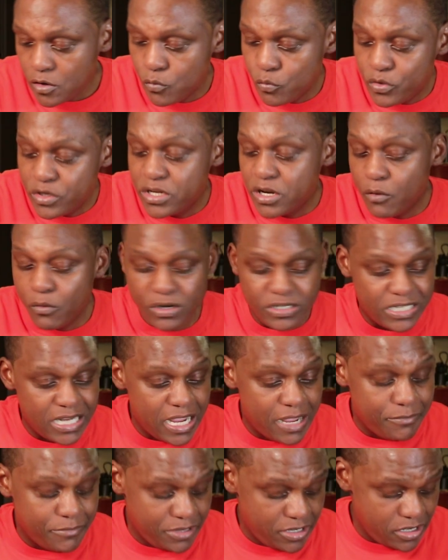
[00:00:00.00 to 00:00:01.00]
We know what
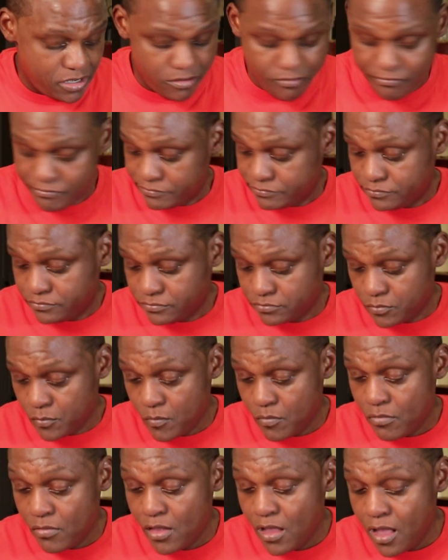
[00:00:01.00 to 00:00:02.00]
time it is.
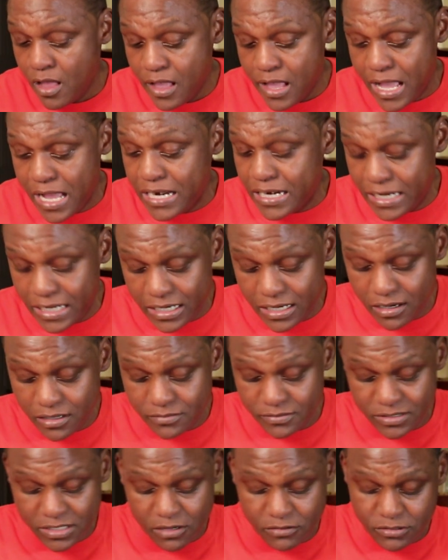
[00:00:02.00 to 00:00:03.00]
I done ate all
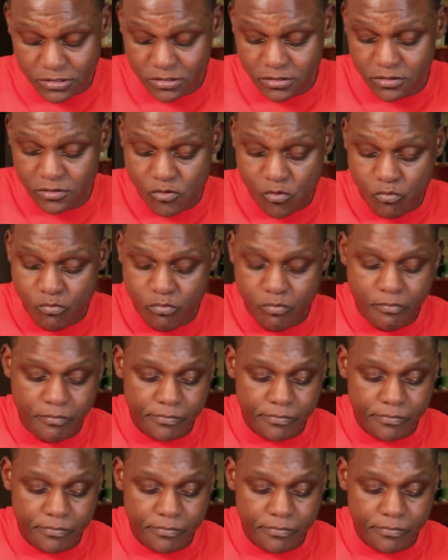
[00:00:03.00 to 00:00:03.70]
them sauces. Nope.